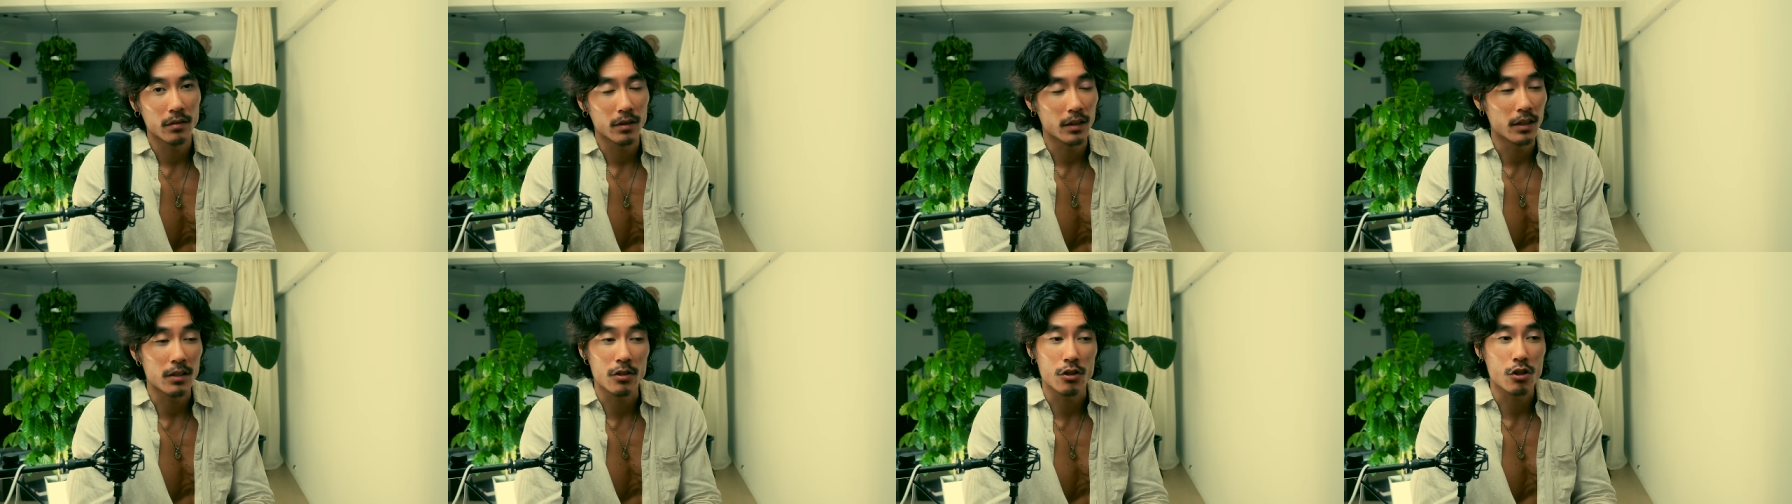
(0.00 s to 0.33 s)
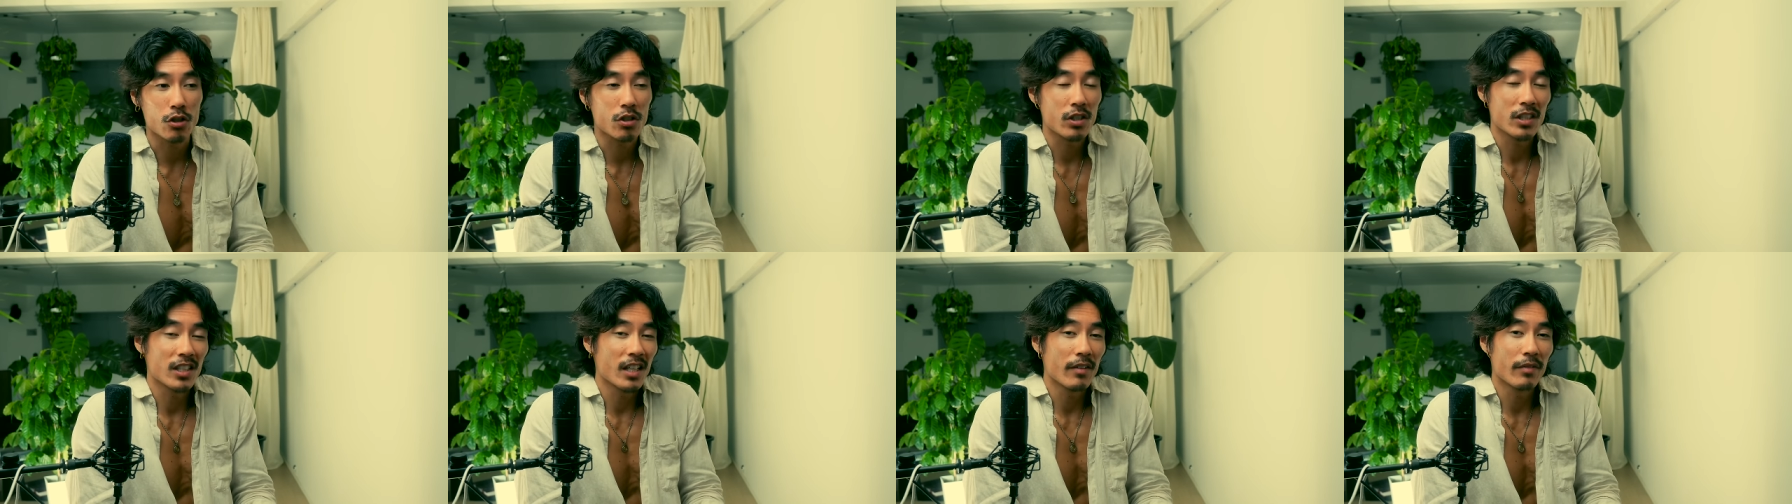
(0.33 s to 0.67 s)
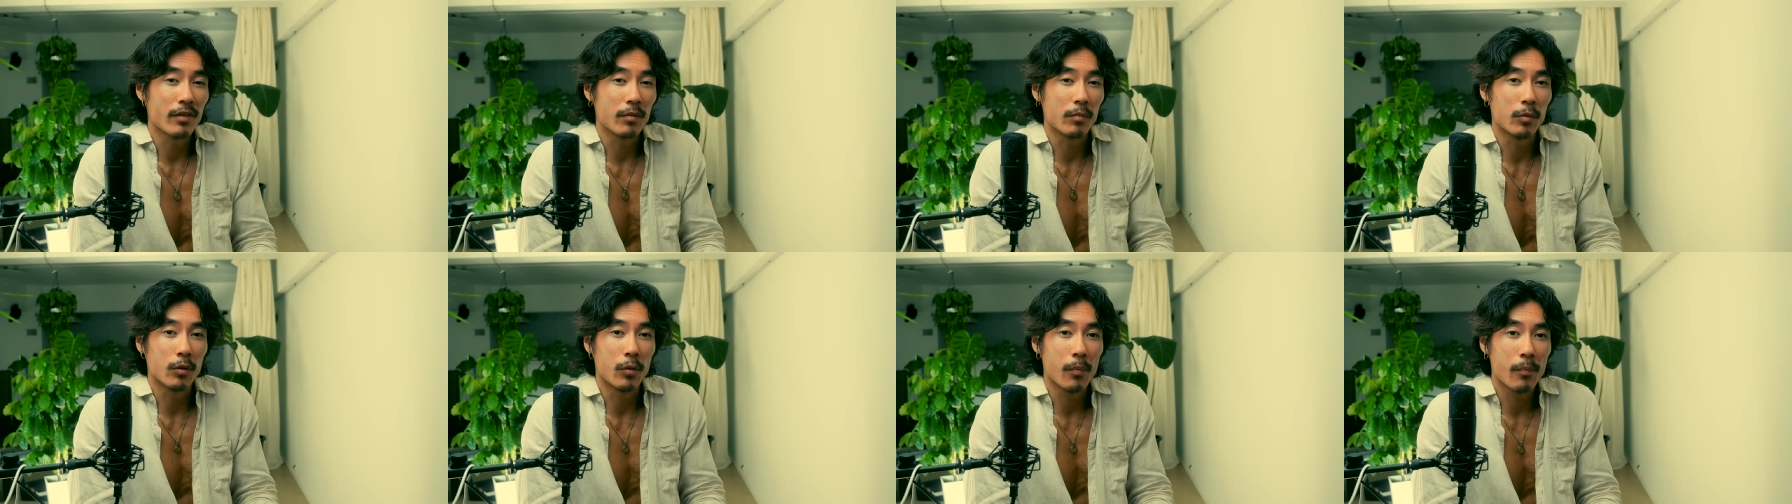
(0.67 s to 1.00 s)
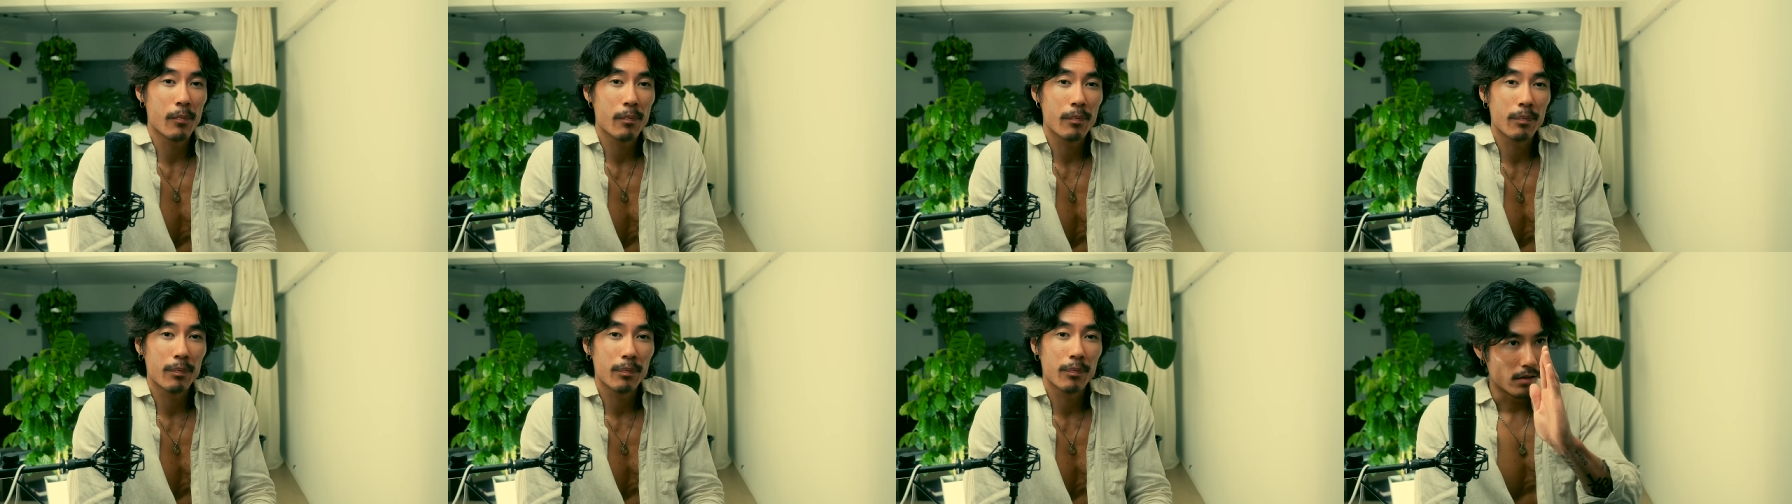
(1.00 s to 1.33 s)
It's just inevitable.
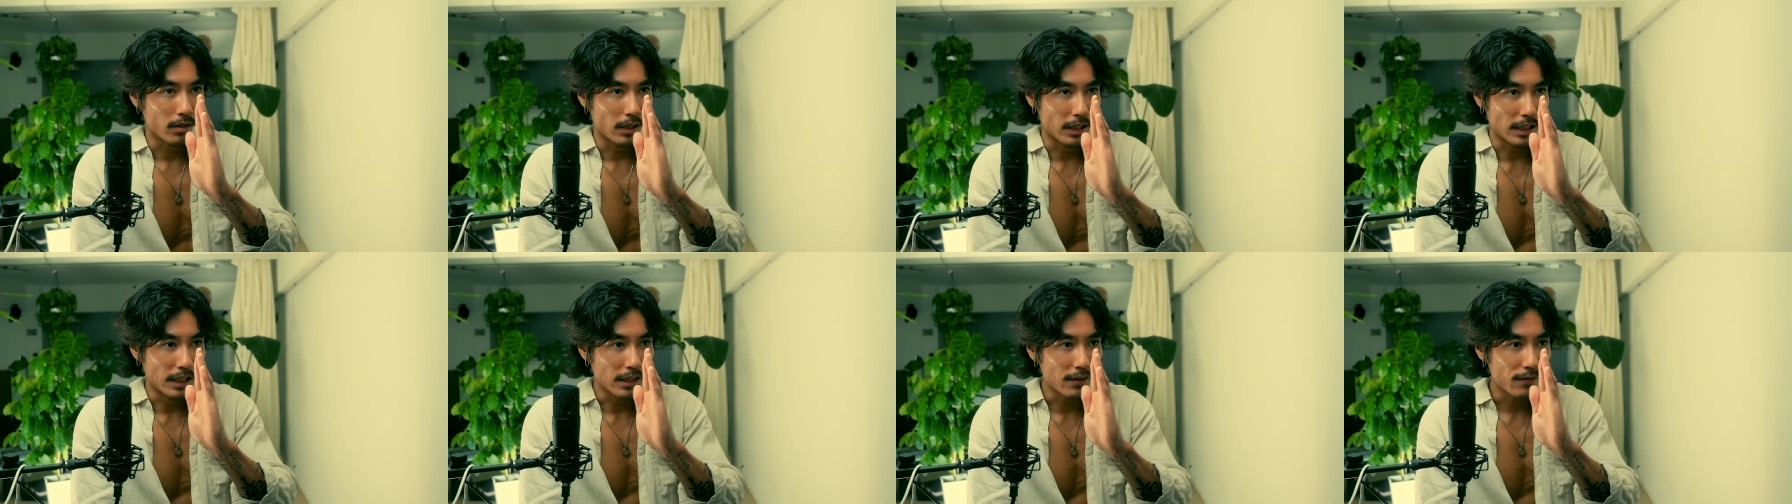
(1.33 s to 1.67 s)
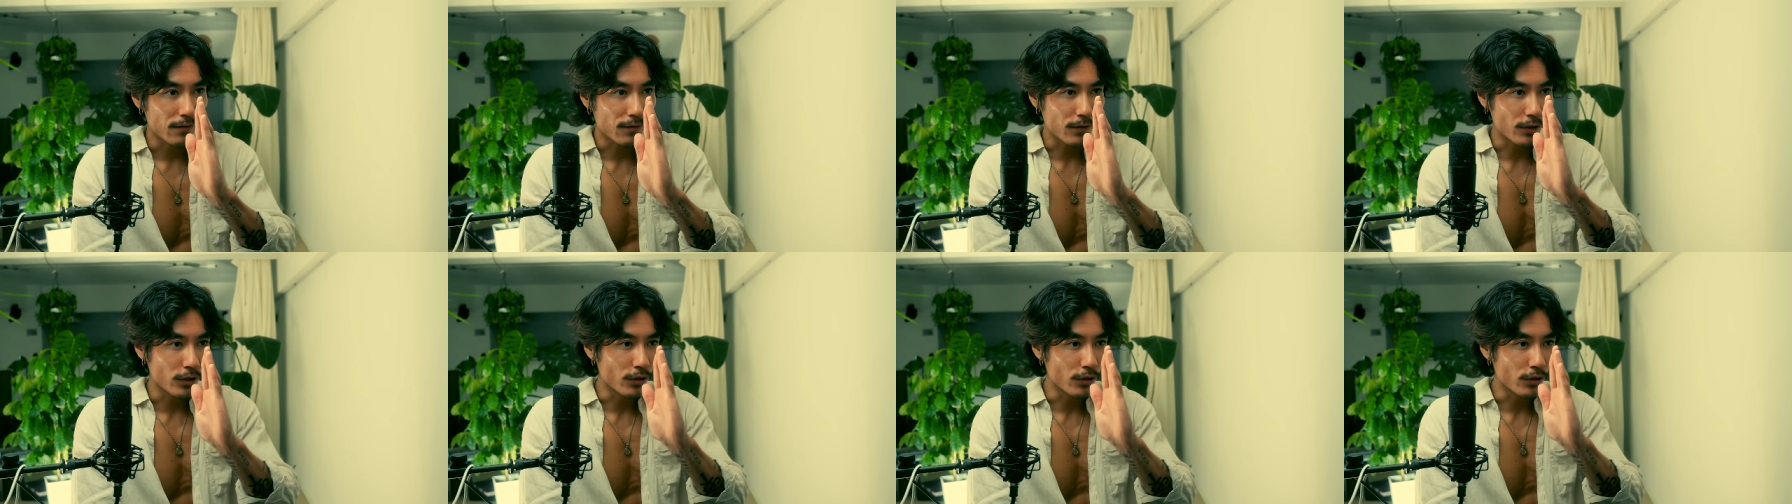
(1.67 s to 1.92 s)
If